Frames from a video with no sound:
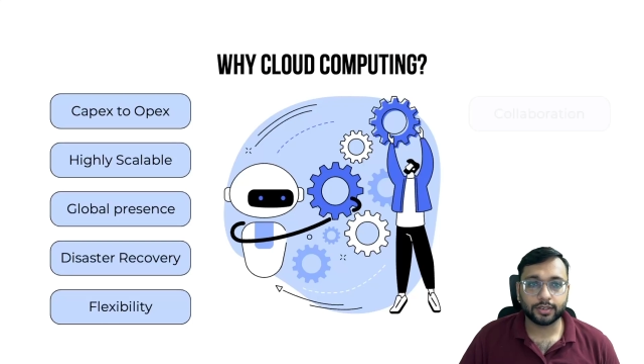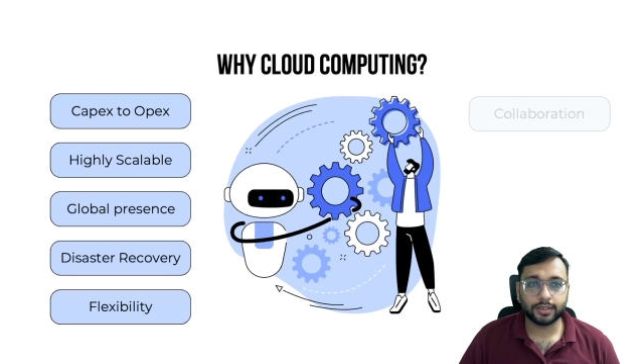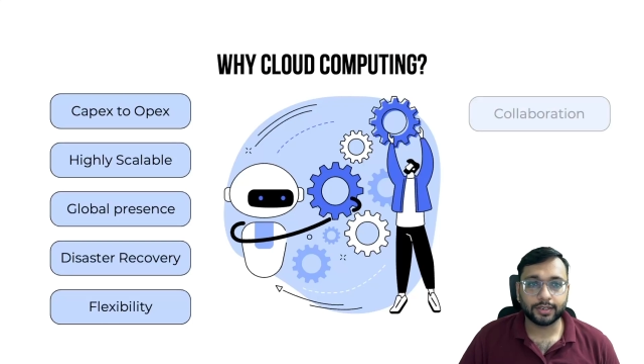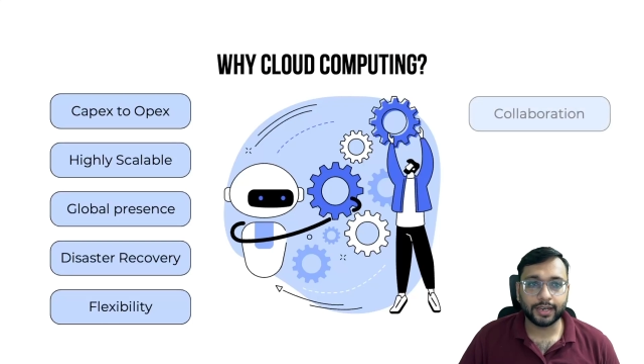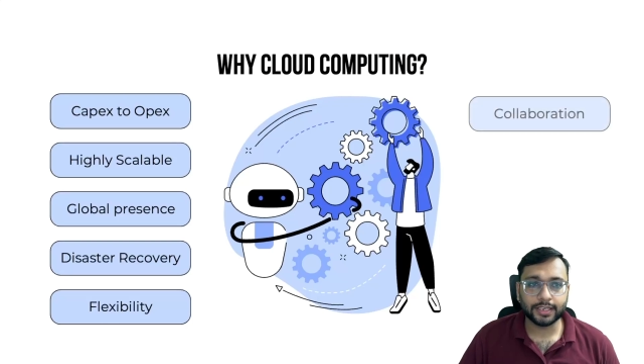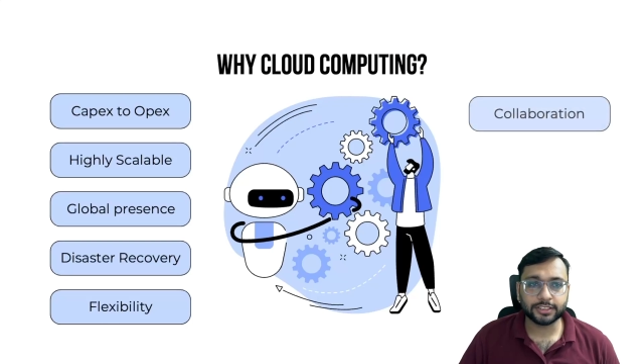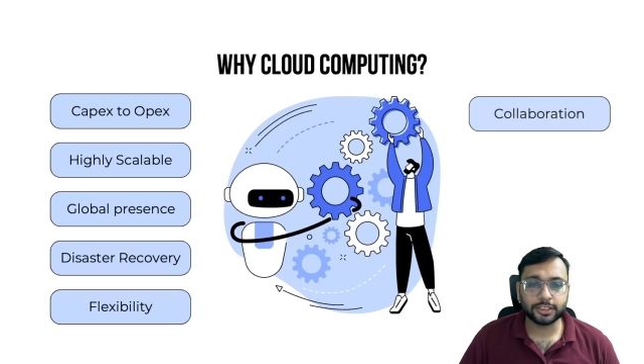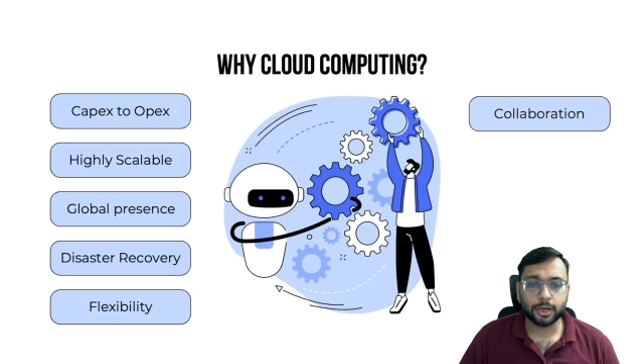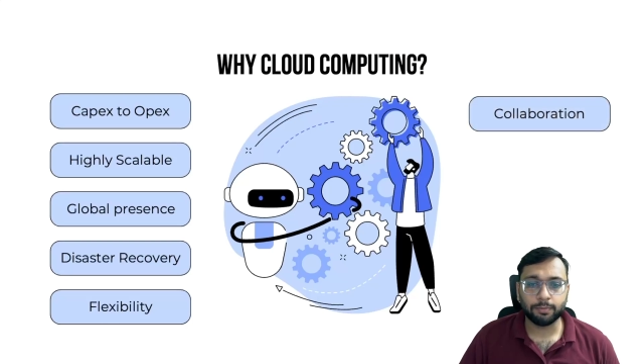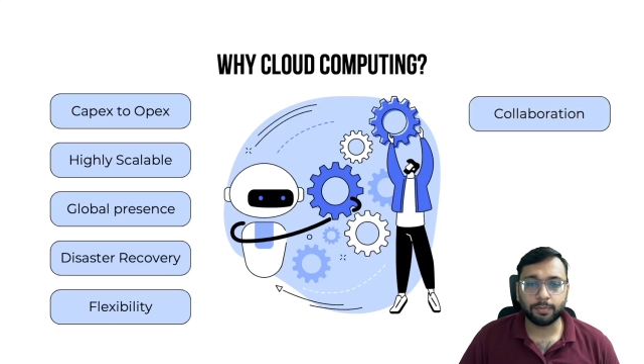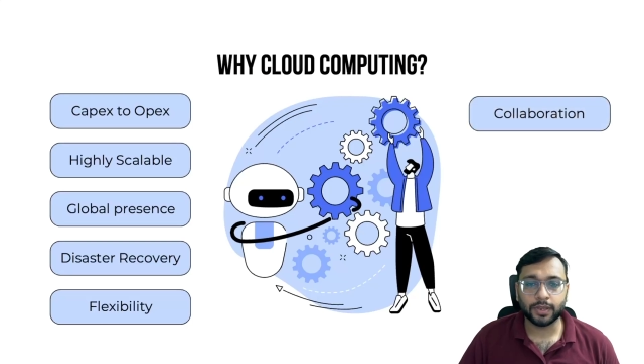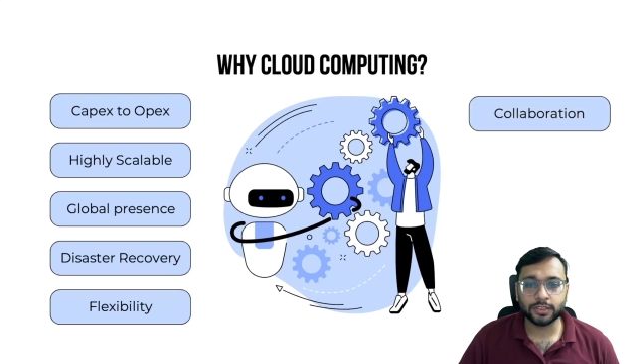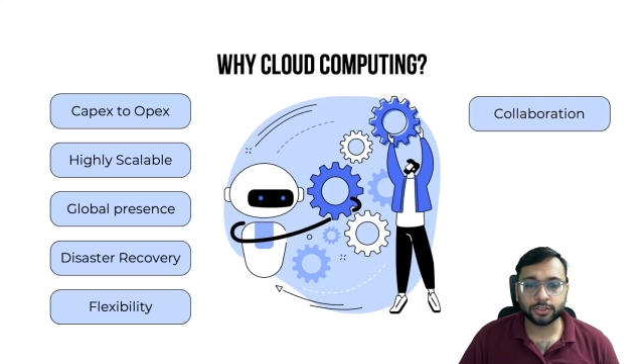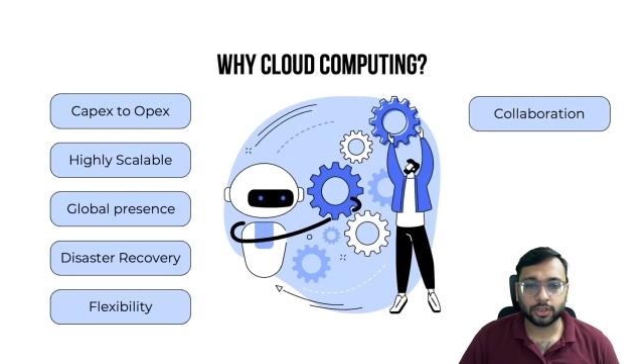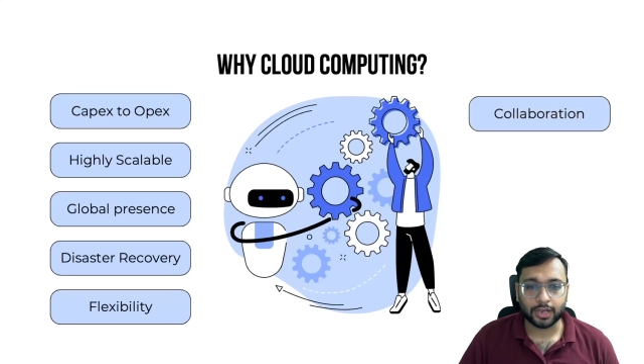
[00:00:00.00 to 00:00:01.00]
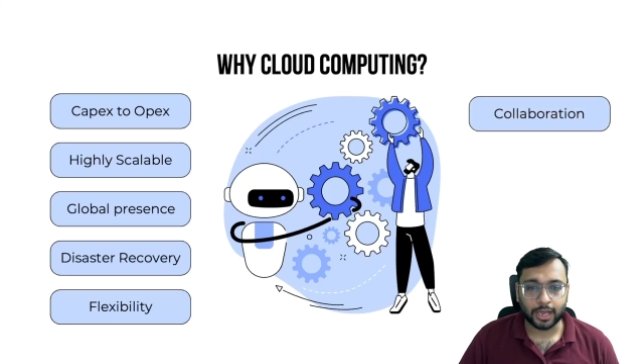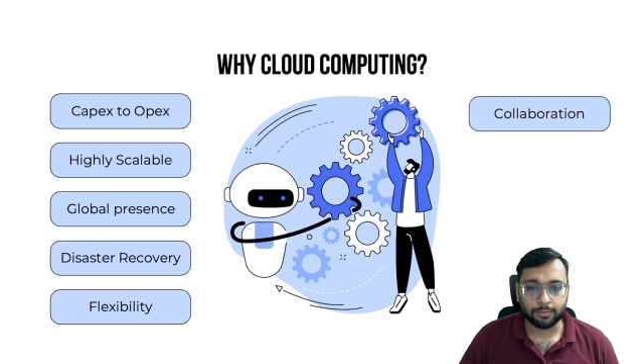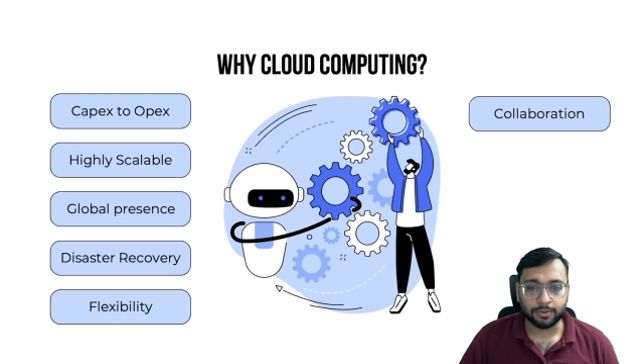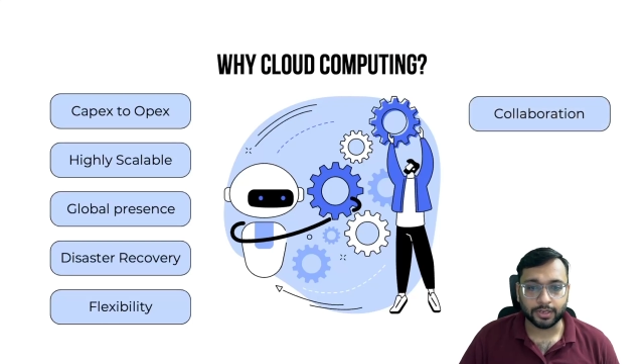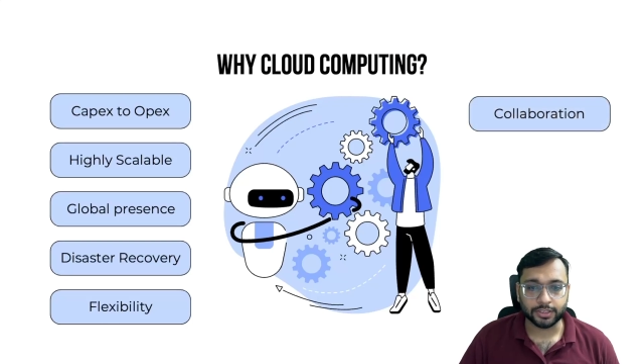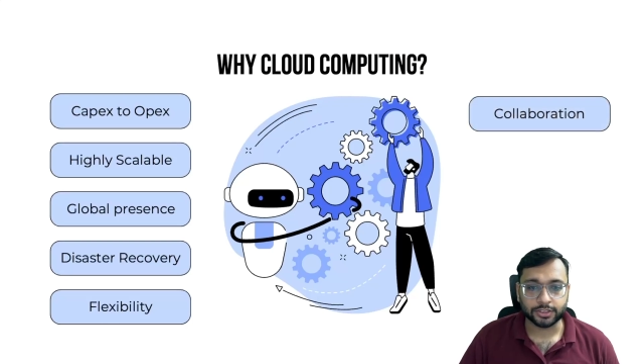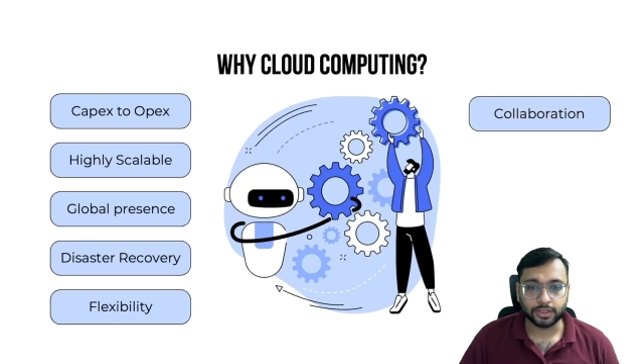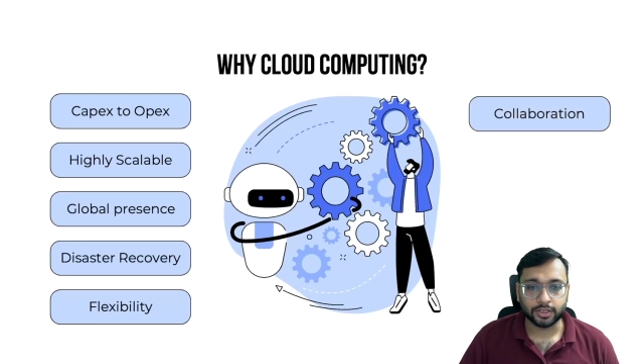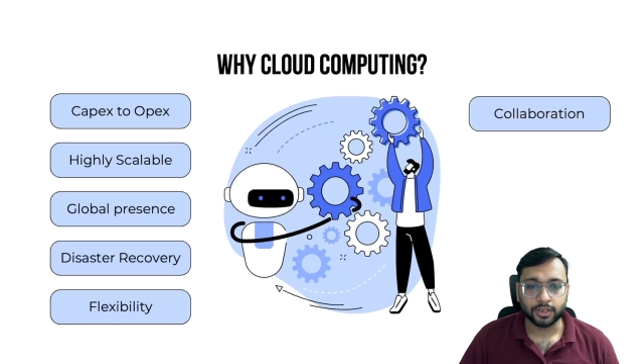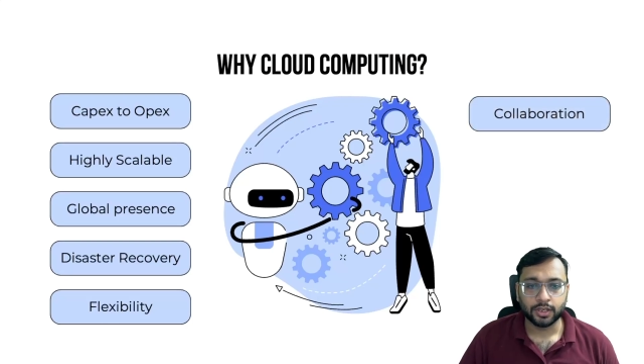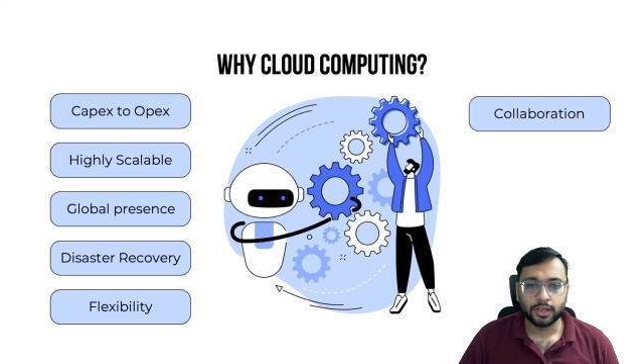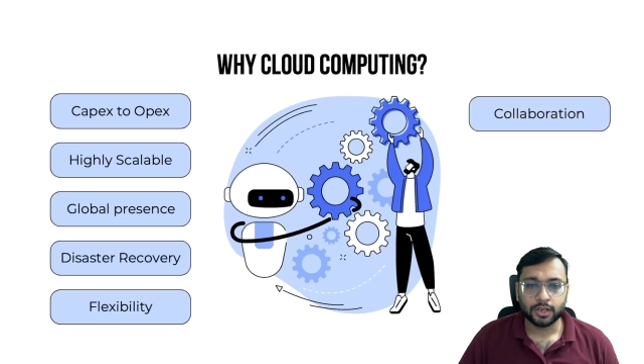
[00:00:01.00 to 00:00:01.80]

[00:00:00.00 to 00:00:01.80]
Next up is collaboration.